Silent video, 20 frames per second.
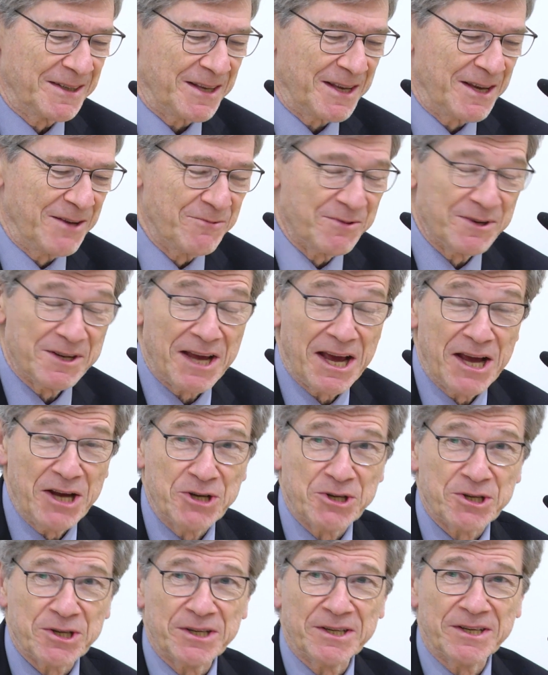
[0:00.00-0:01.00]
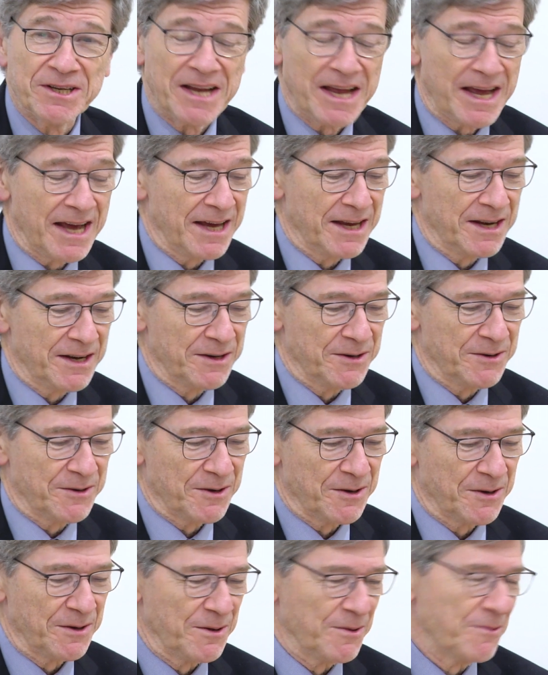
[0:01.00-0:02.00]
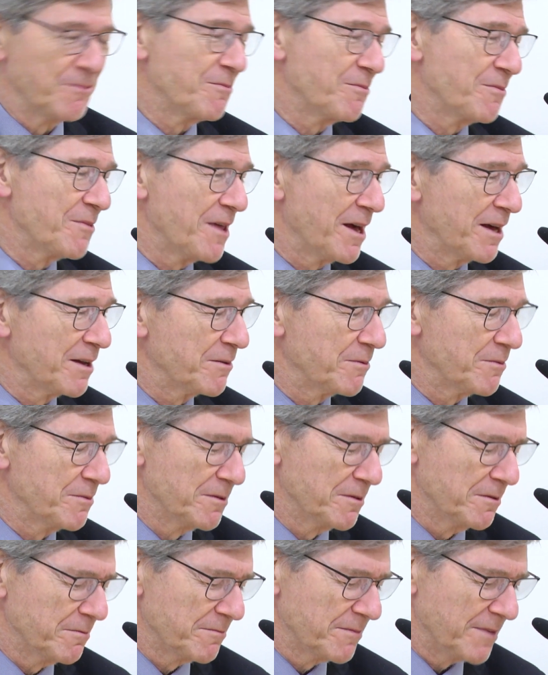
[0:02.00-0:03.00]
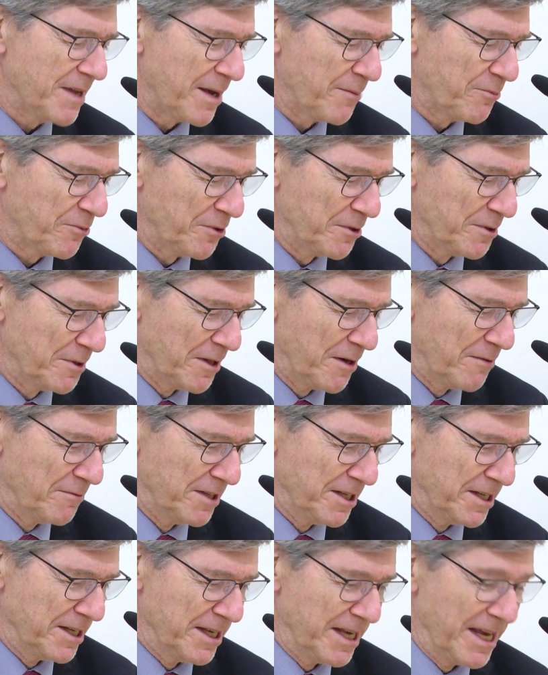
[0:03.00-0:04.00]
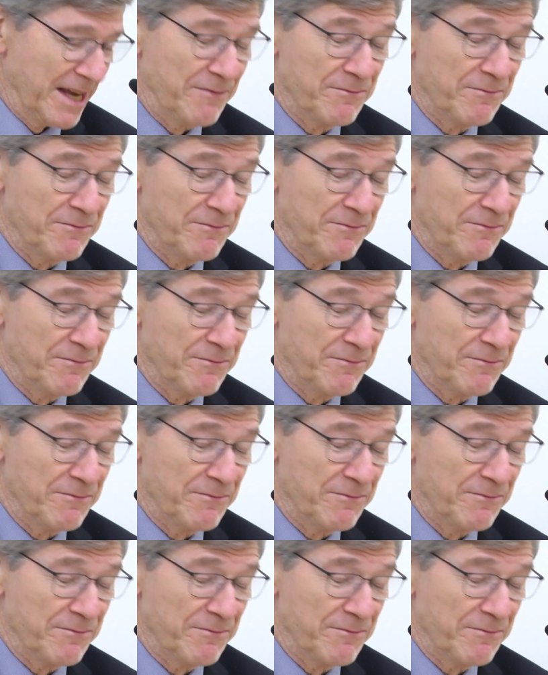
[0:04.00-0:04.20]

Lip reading: invitation and that absolutely lovely